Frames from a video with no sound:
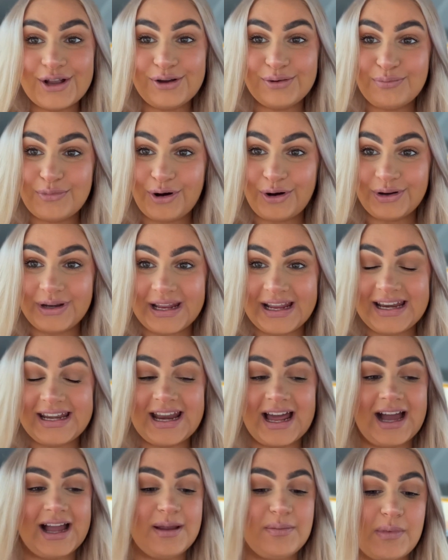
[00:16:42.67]
Morning.
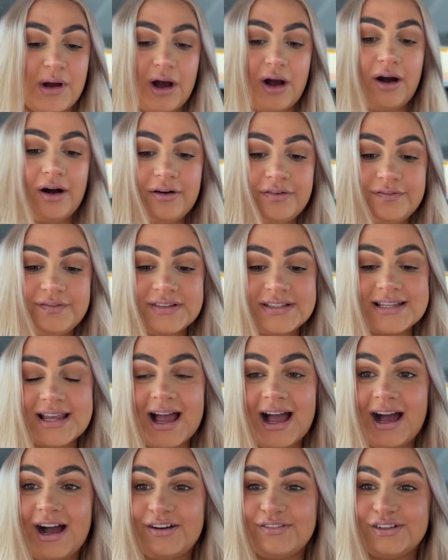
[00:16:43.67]
I'm off to
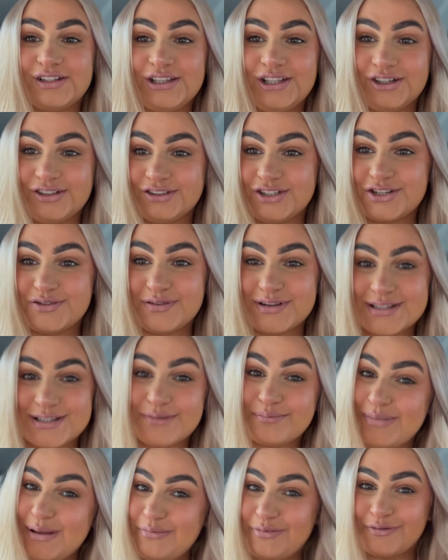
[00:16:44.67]
have lunch with
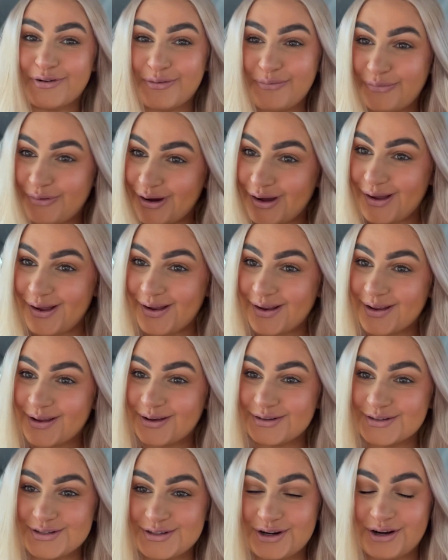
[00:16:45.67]
some people from work,
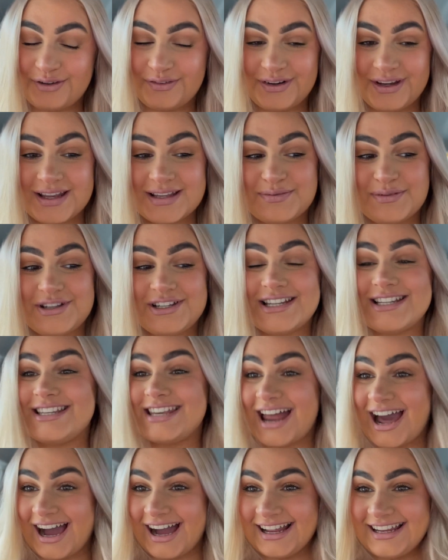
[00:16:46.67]
us Northerners, which is
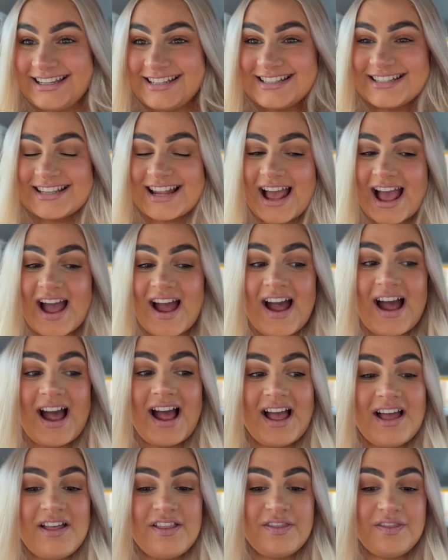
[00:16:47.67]
nice.
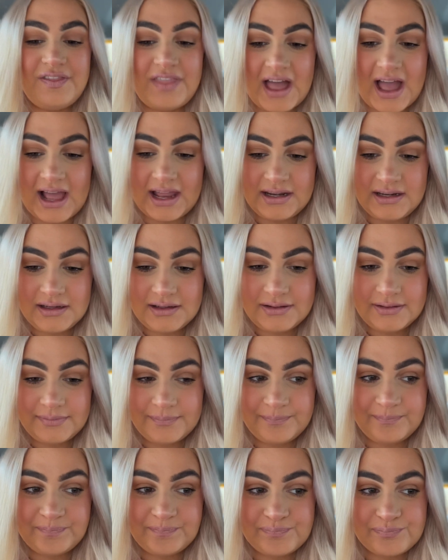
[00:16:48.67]
Then
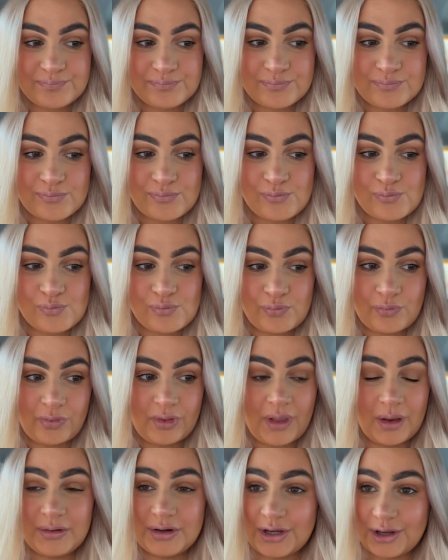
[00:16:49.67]

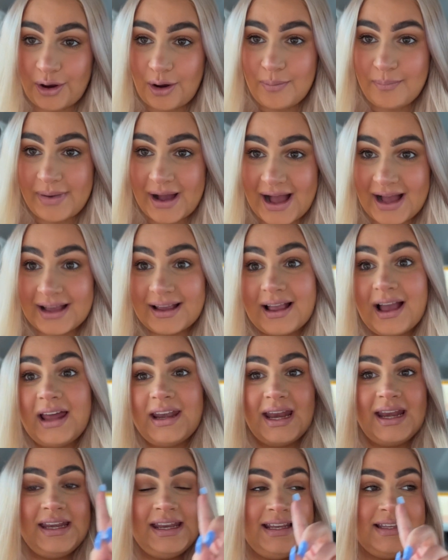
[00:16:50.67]
I'm going to come back and
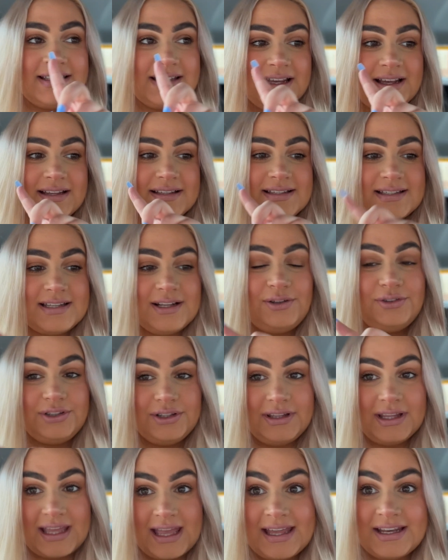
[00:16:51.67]
I need to still do
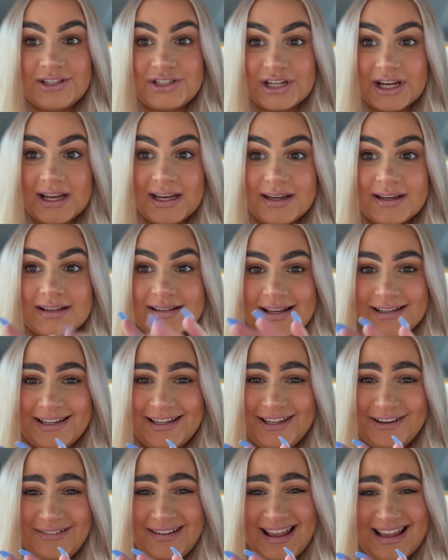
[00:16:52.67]
the kitchen because I
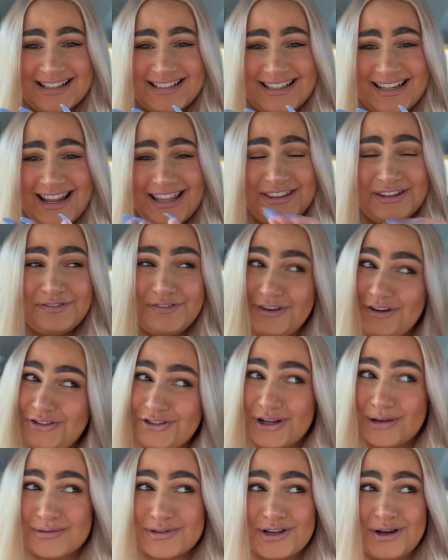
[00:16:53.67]
didn't do it yesterday. And the food
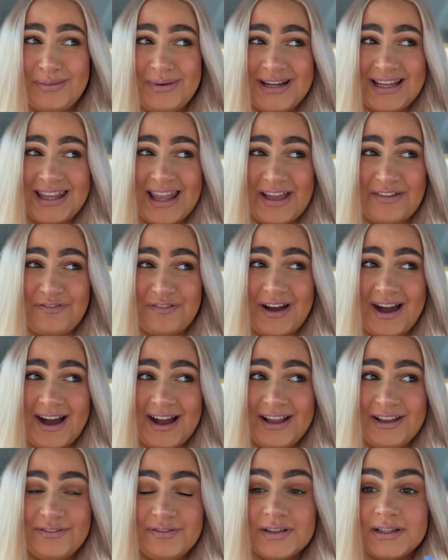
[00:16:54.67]
shop's coming at like
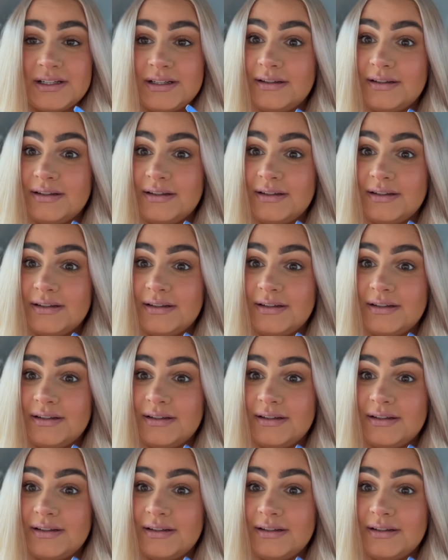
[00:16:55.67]
5.